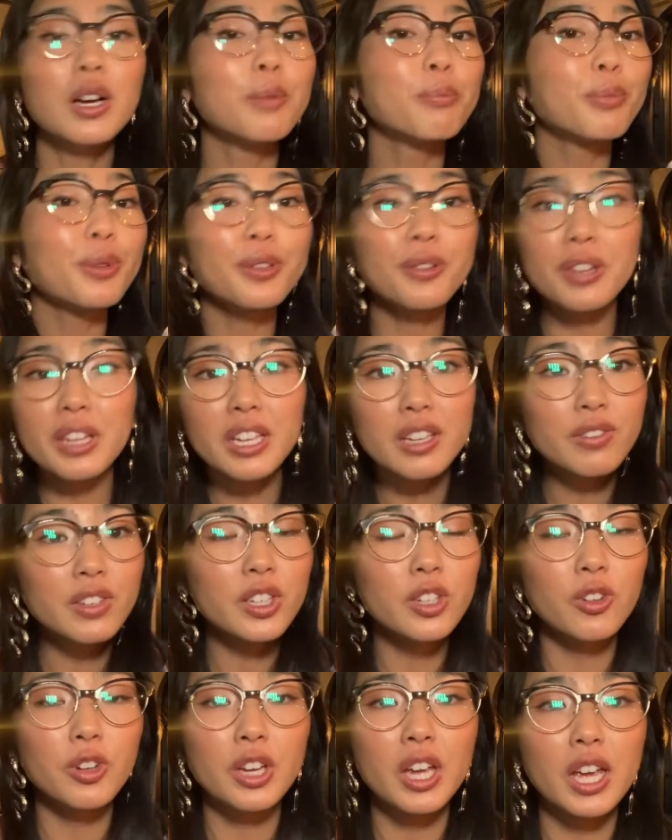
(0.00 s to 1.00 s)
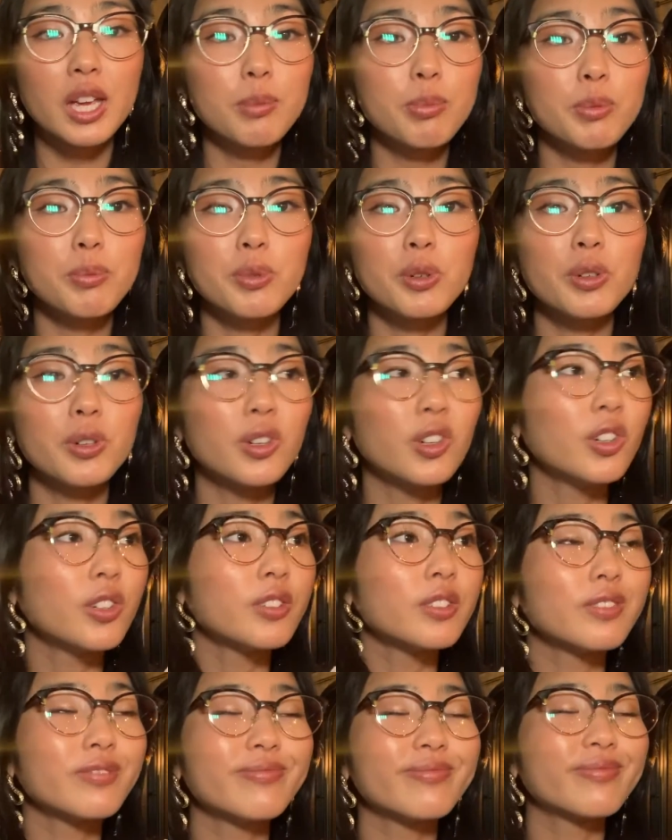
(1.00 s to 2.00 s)
believing you're capable,
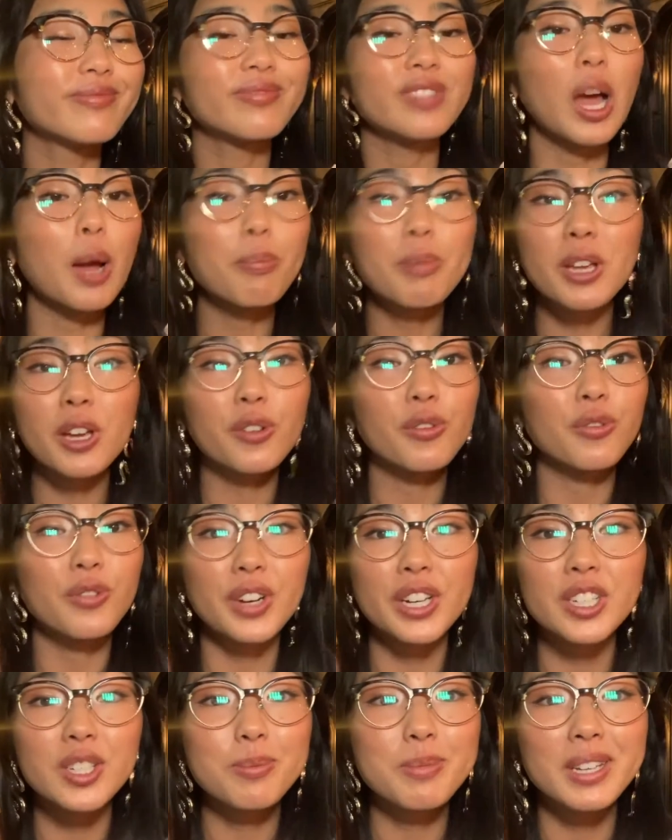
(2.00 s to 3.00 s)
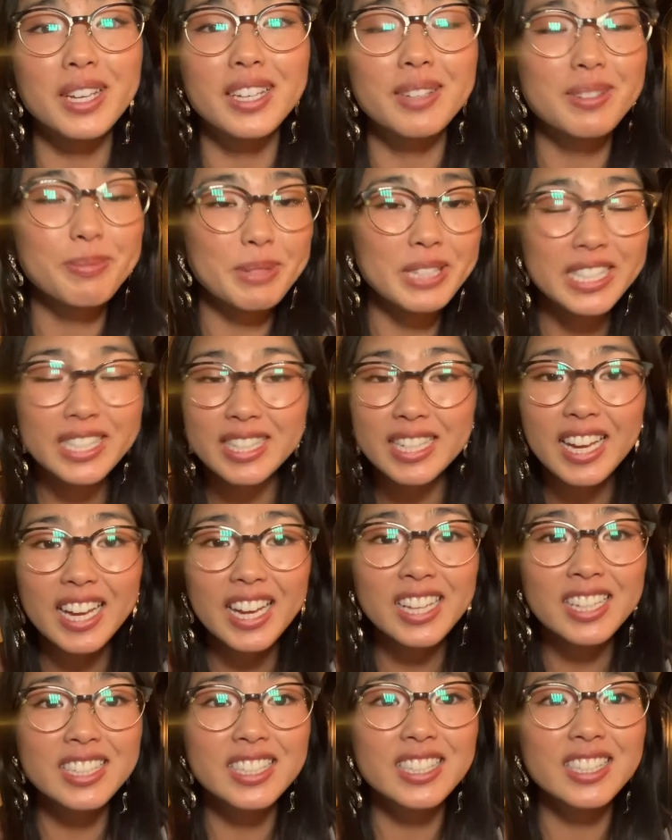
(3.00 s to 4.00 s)
not being afraid to make mistakes,